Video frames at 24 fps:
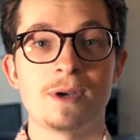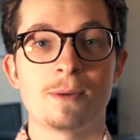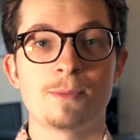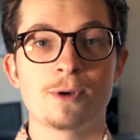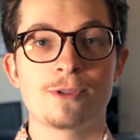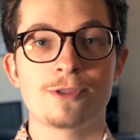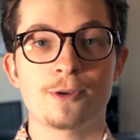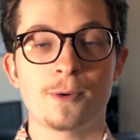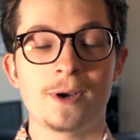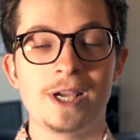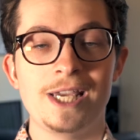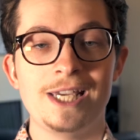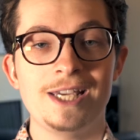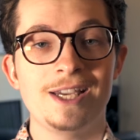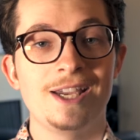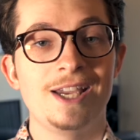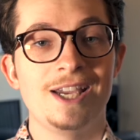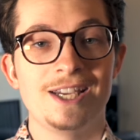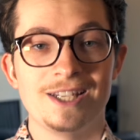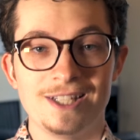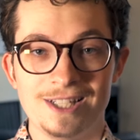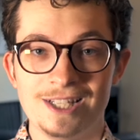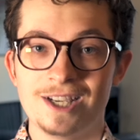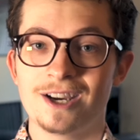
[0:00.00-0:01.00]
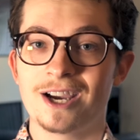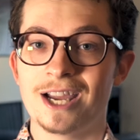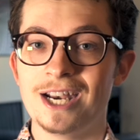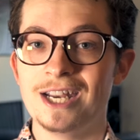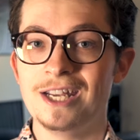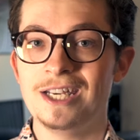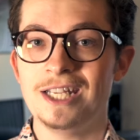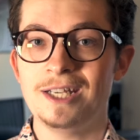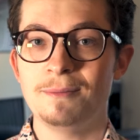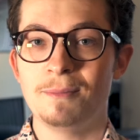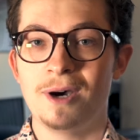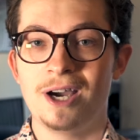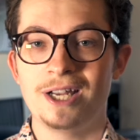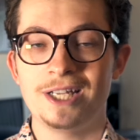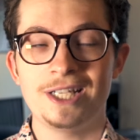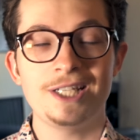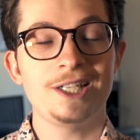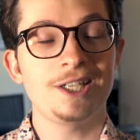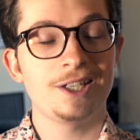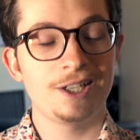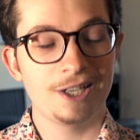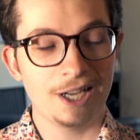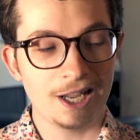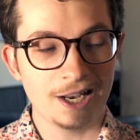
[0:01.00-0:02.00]
number three, you're gonna need
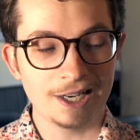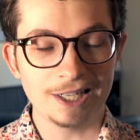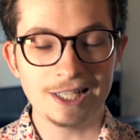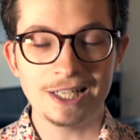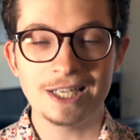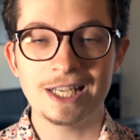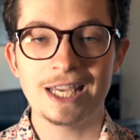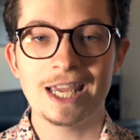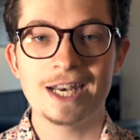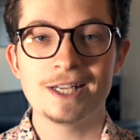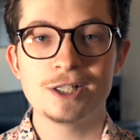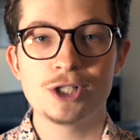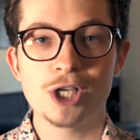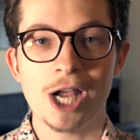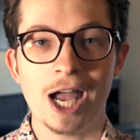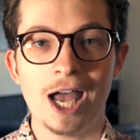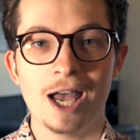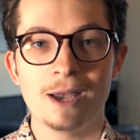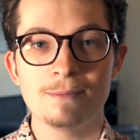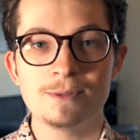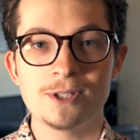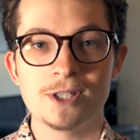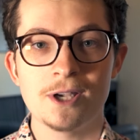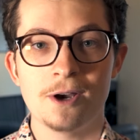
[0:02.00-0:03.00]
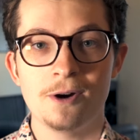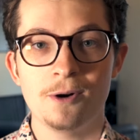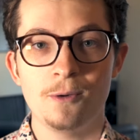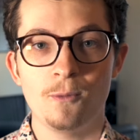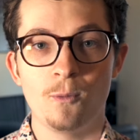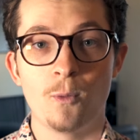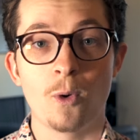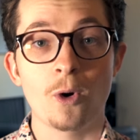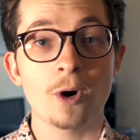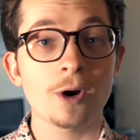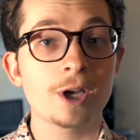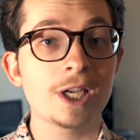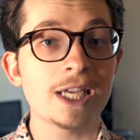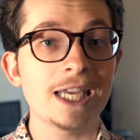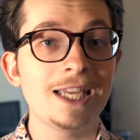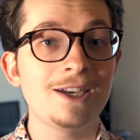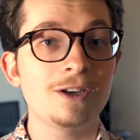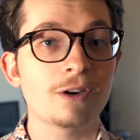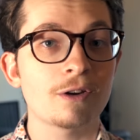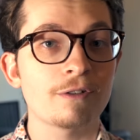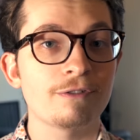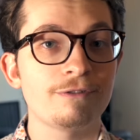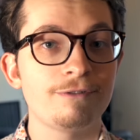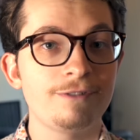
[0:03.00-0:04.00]
money, you're gonna need to get a job, so work in
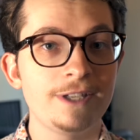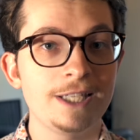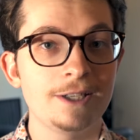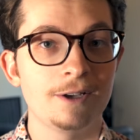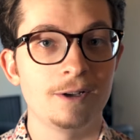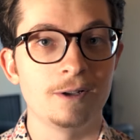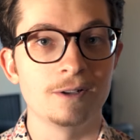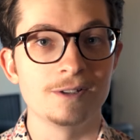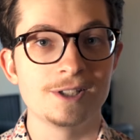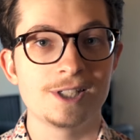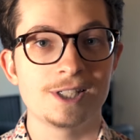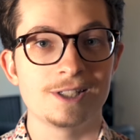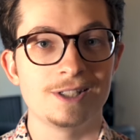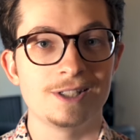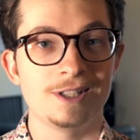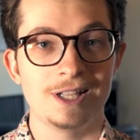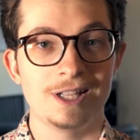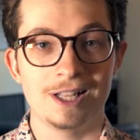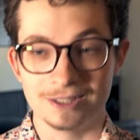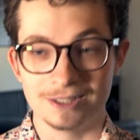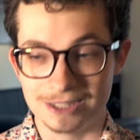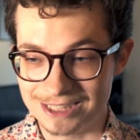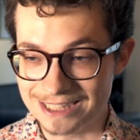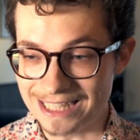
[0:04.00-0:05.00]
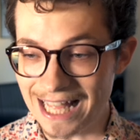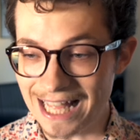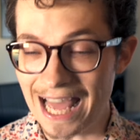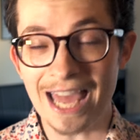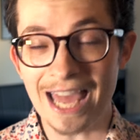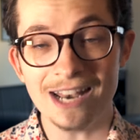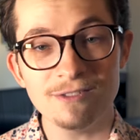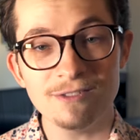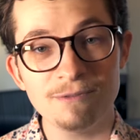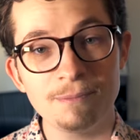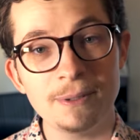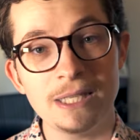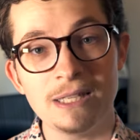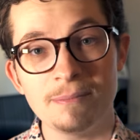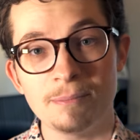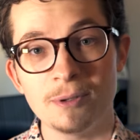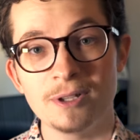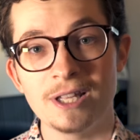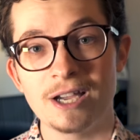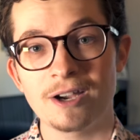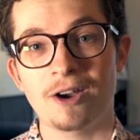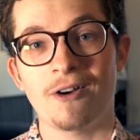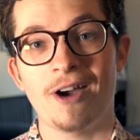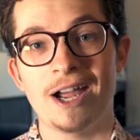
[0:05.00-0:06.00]
your field. A lot of people
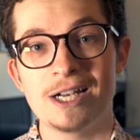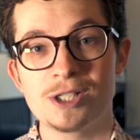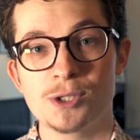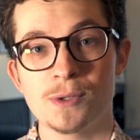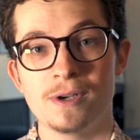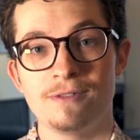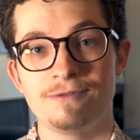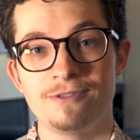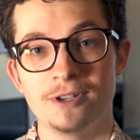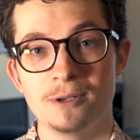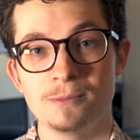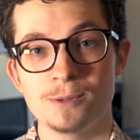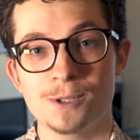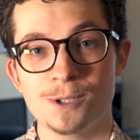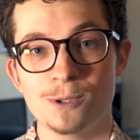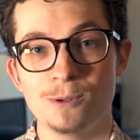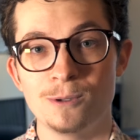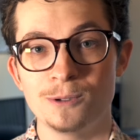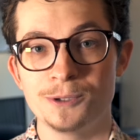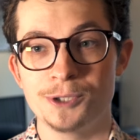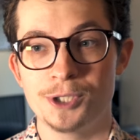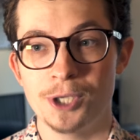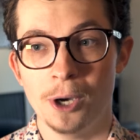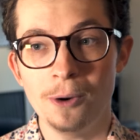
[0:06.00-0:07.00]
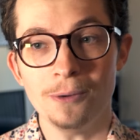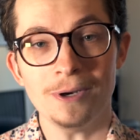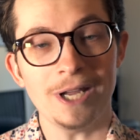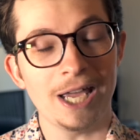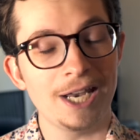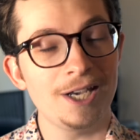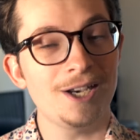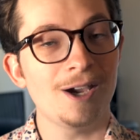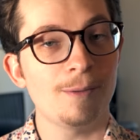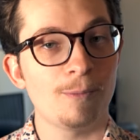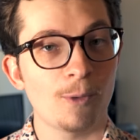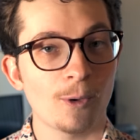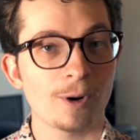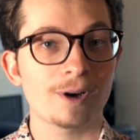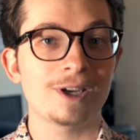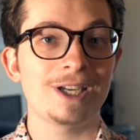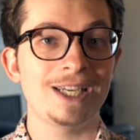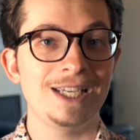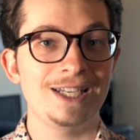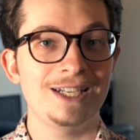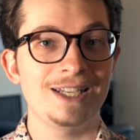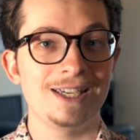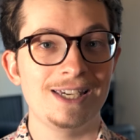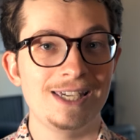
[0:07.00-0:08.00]
that graduate film school don't end up
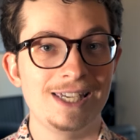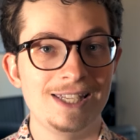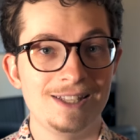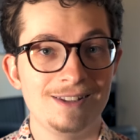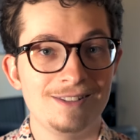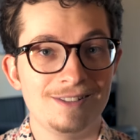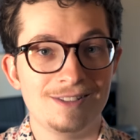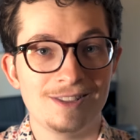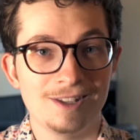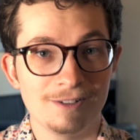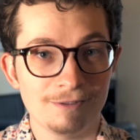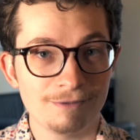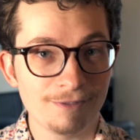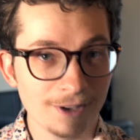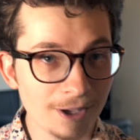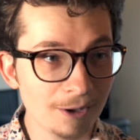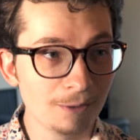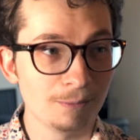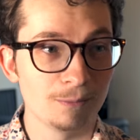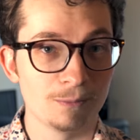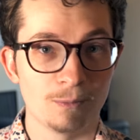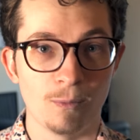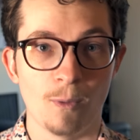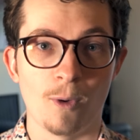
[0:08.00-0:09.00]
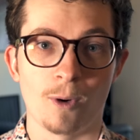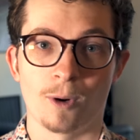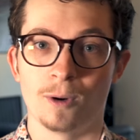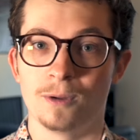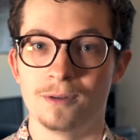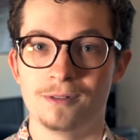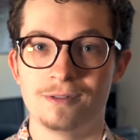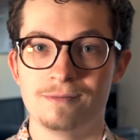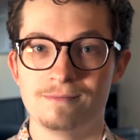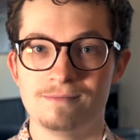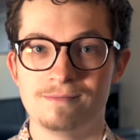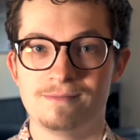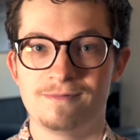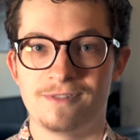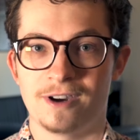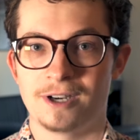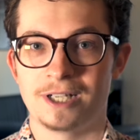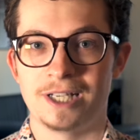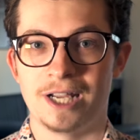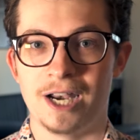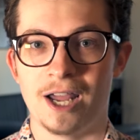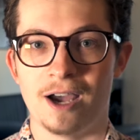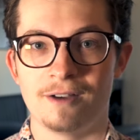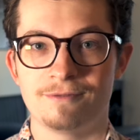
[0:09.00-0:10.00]
working in the film world,
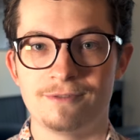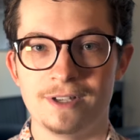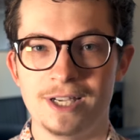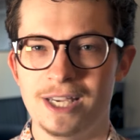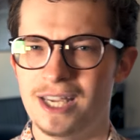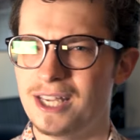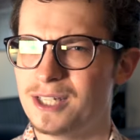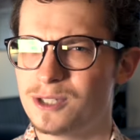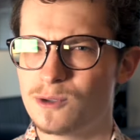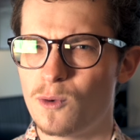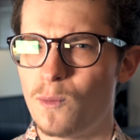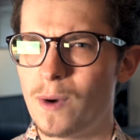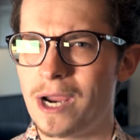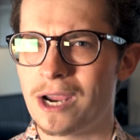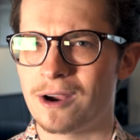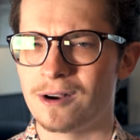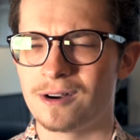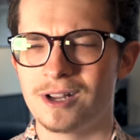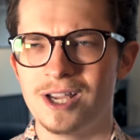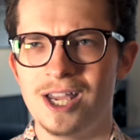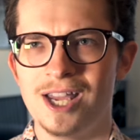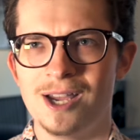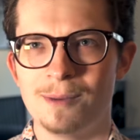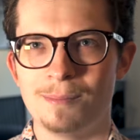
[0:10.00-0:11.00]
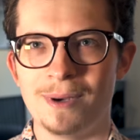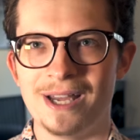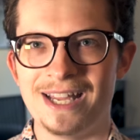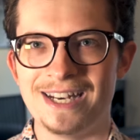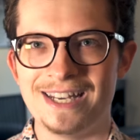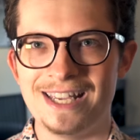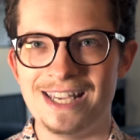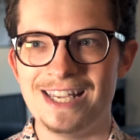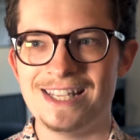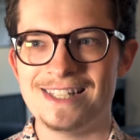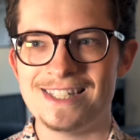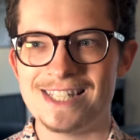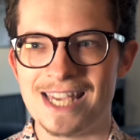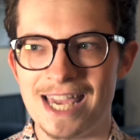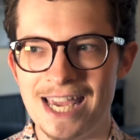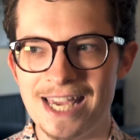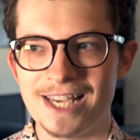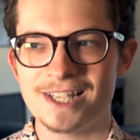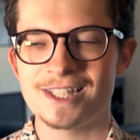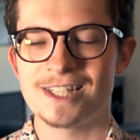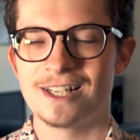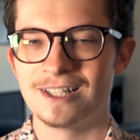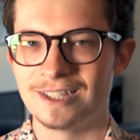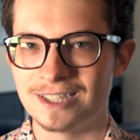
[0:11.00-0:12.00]
funny enough. It's weird, but it
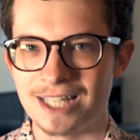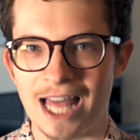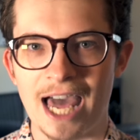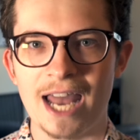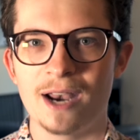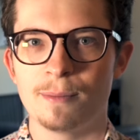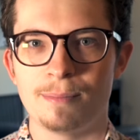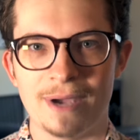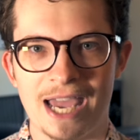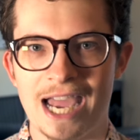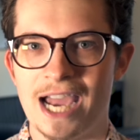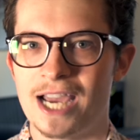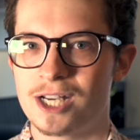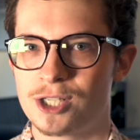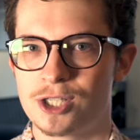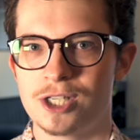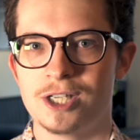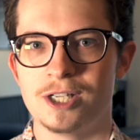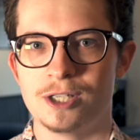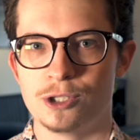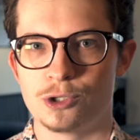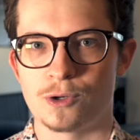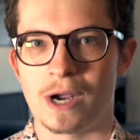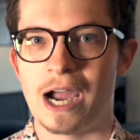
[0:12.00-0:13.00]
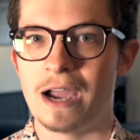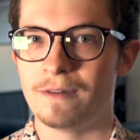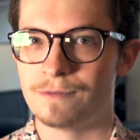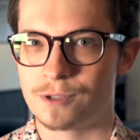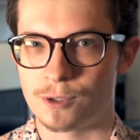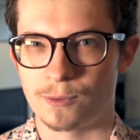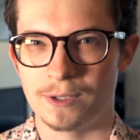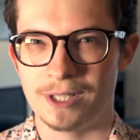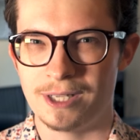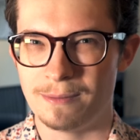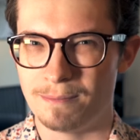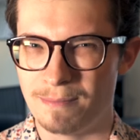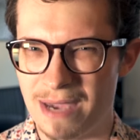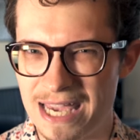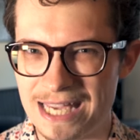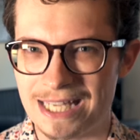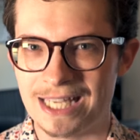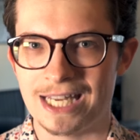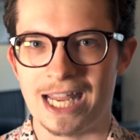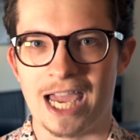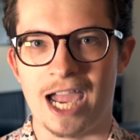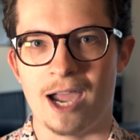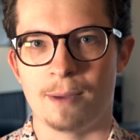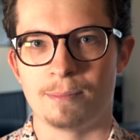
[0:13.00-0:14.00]
takes a lot of passion and drive to really make
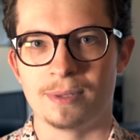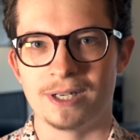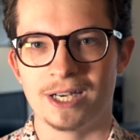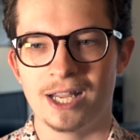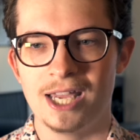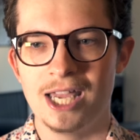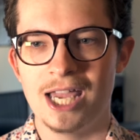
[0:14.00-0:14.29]
it happen.